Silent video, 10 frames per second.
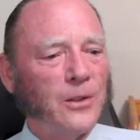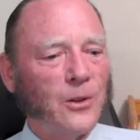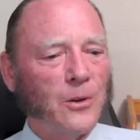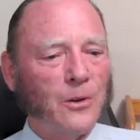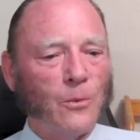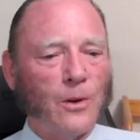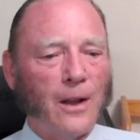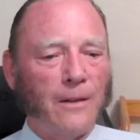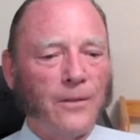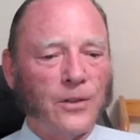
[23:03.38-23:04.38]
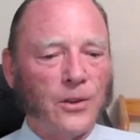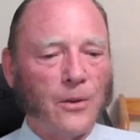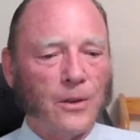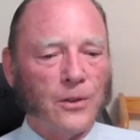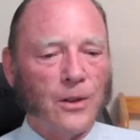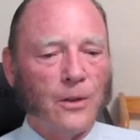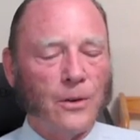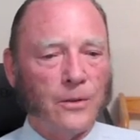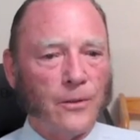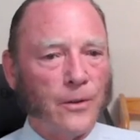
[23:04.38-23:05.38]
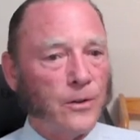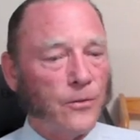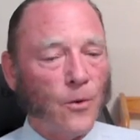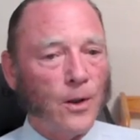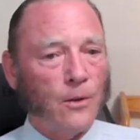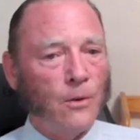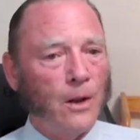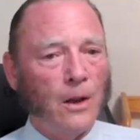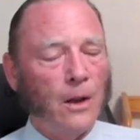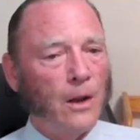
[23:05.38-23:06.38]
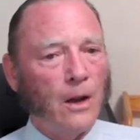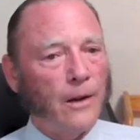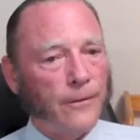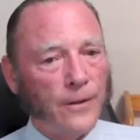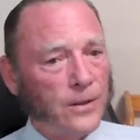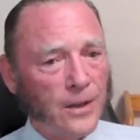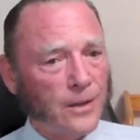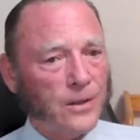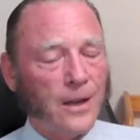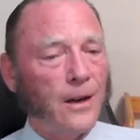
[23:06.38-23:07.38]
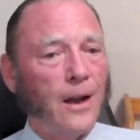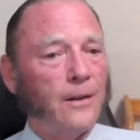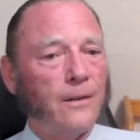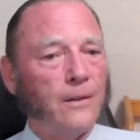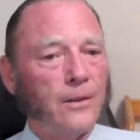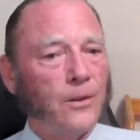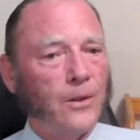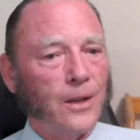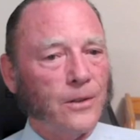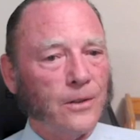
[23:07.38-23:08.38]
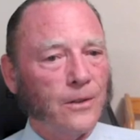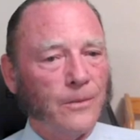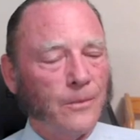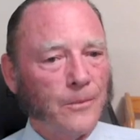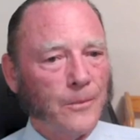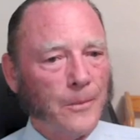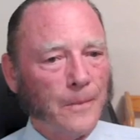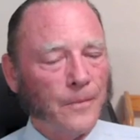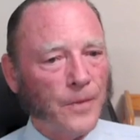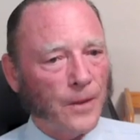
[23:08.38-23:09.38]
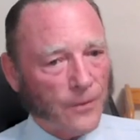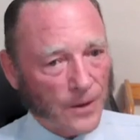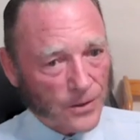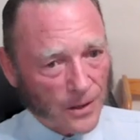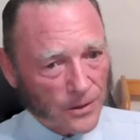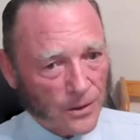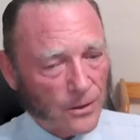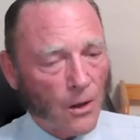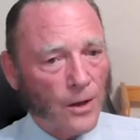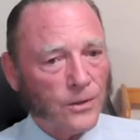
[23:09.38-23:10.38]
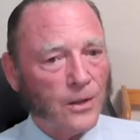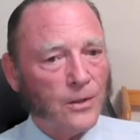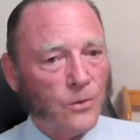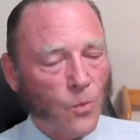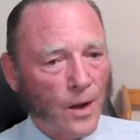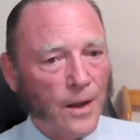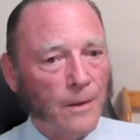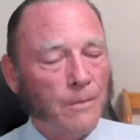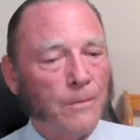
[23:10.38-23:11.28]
tuned. We'll have the secrets of the universe for you. Physics cannot do this. Physics has lost its way.